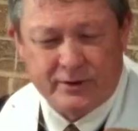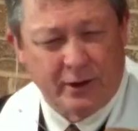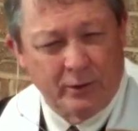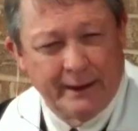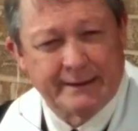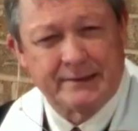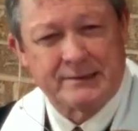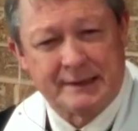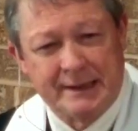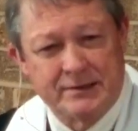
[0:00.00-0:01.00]
don't let the
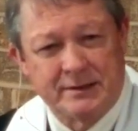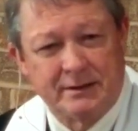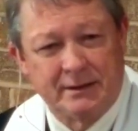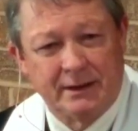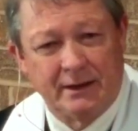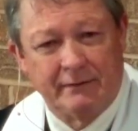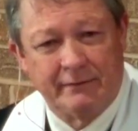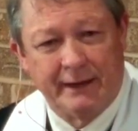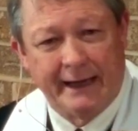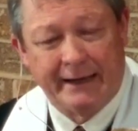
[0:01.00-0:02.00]
season of
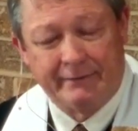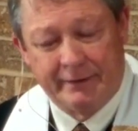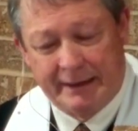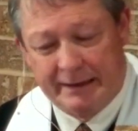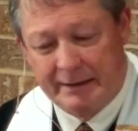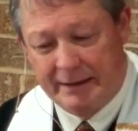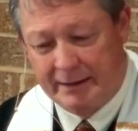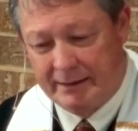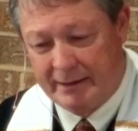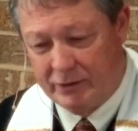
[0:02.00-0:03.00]
Advent
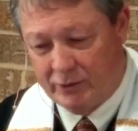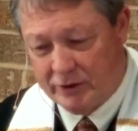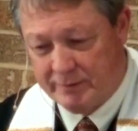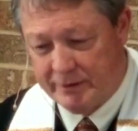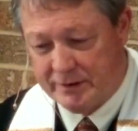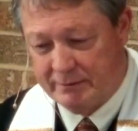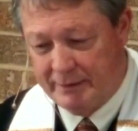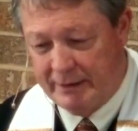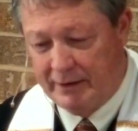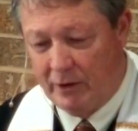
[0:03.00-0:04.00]
and Christmas
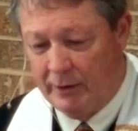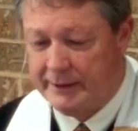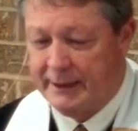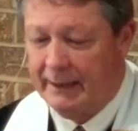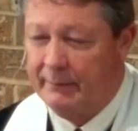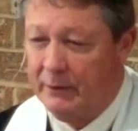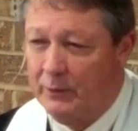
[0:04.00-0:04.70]
be the only time that we